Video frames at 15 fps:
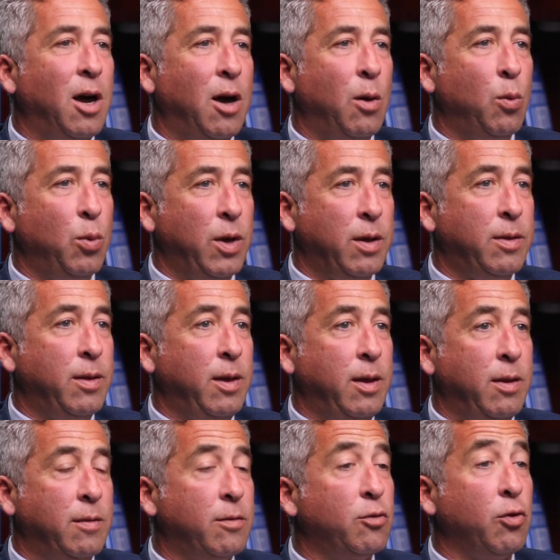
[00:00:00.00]
with
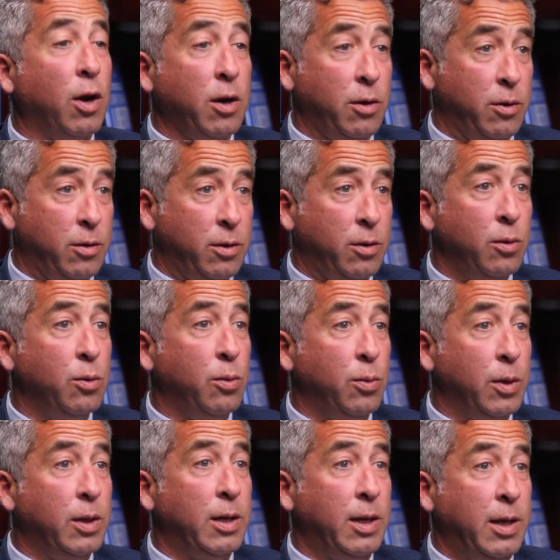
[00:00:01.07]
these truckers who
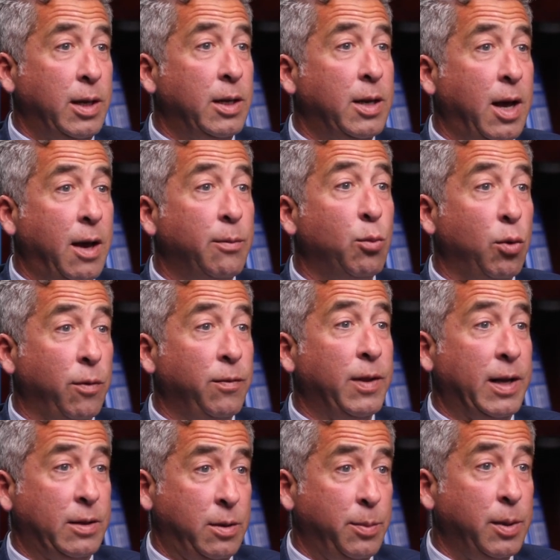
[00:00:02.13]
really need to have more
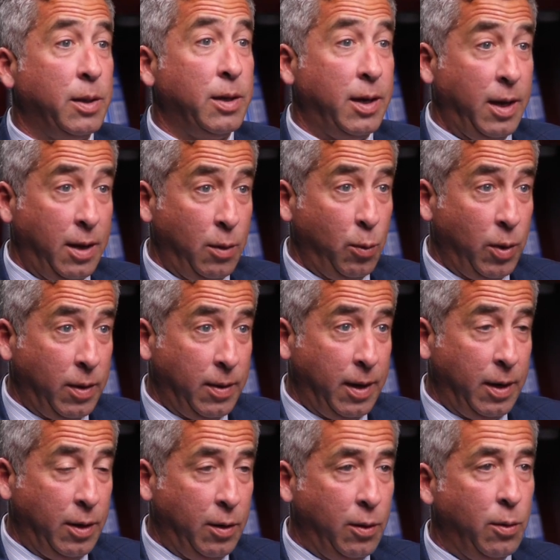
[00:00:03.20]
flexibility in what
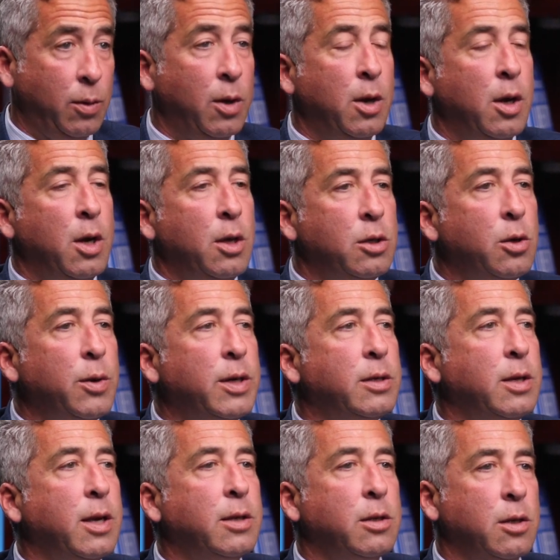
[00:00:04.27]
they do. So
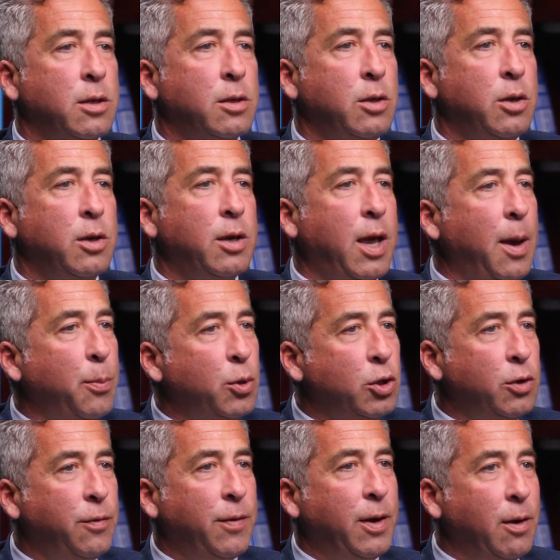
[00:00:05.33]
it's you can't
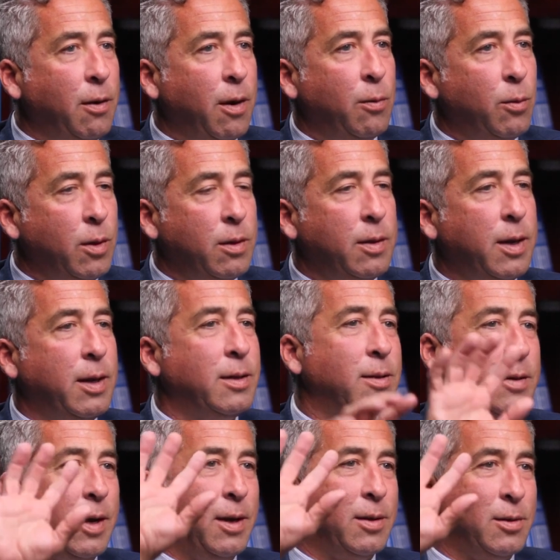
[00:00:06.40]
put your finger on one thing and
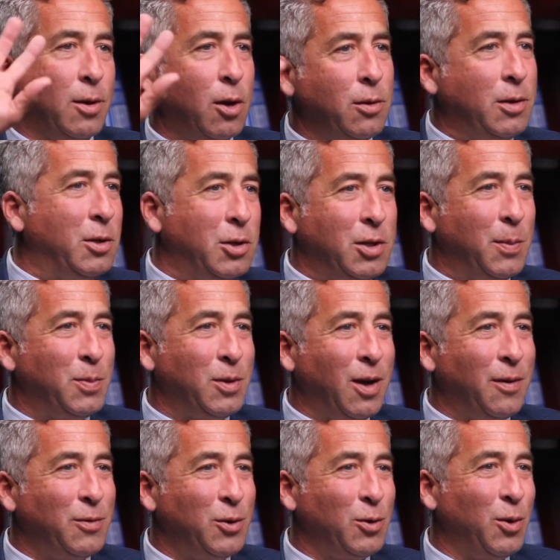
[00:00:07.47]
say it's all these ships
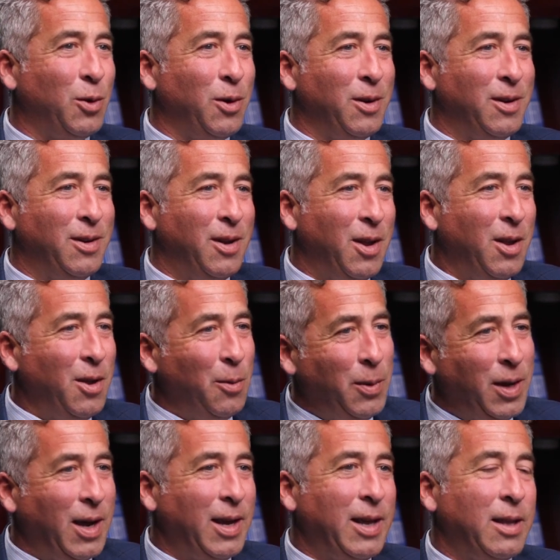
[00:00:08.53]
offshore and
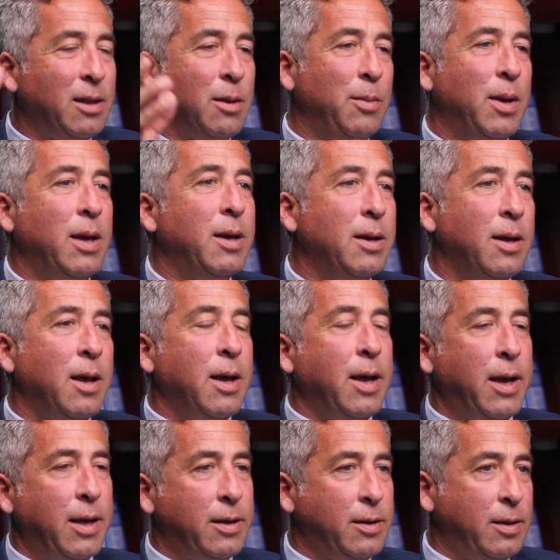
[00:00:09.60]
we got to get them in.
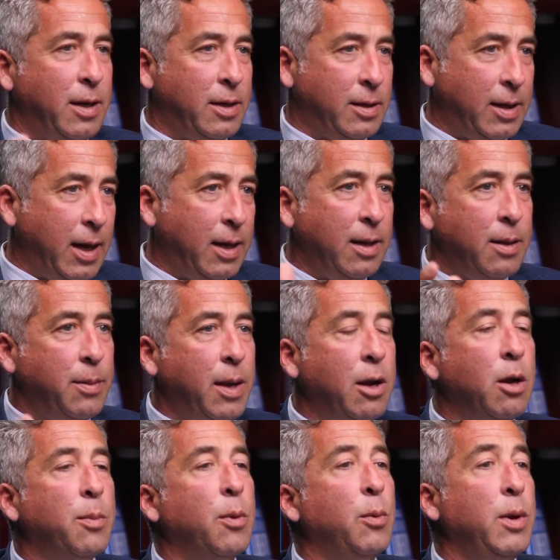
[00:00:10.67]
It's getting them
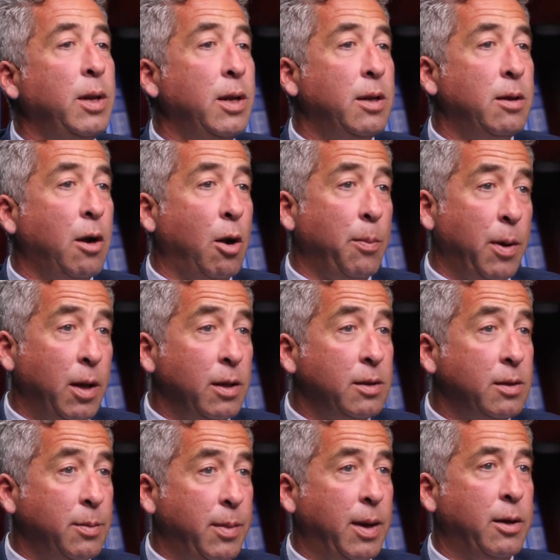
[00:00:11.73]
here, but we need our
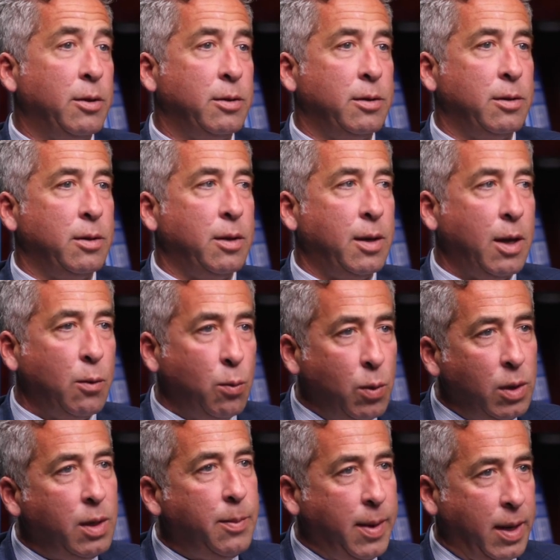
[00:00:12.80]
policymakers can
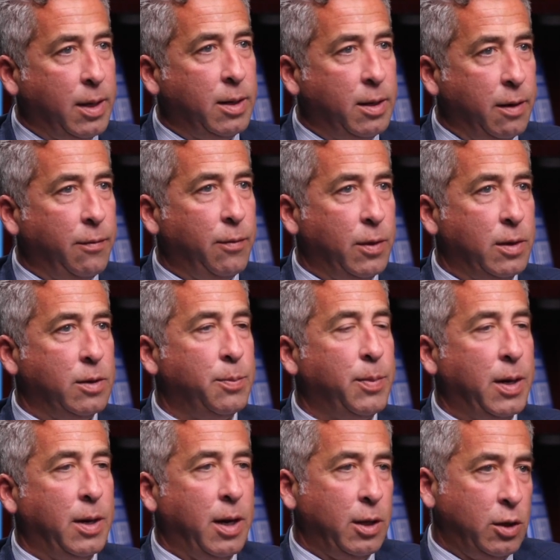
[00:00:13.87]
really make a difference
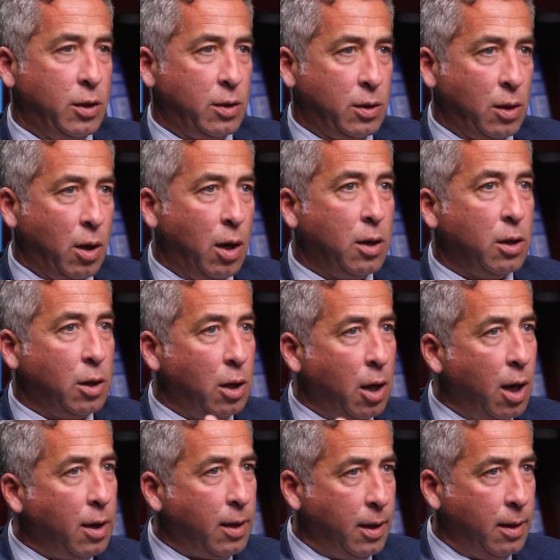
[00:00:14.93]
by not just
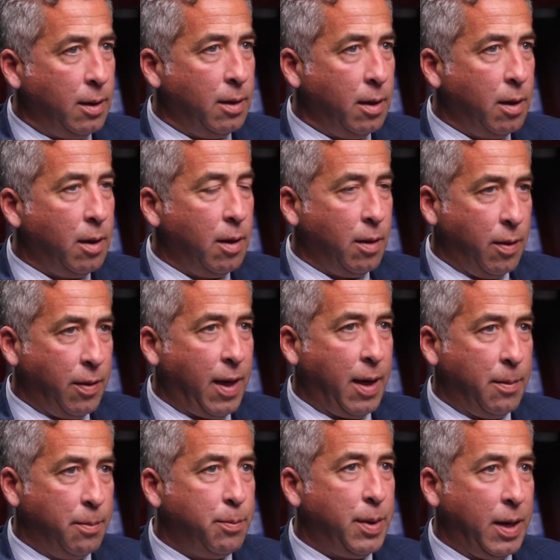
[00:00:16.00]
unclogging
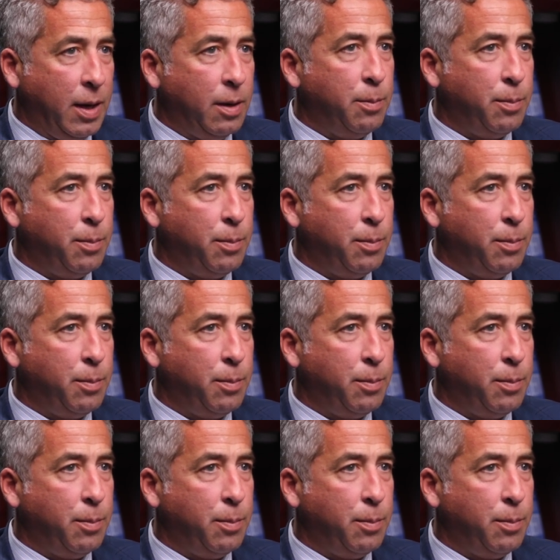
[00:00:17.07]
that big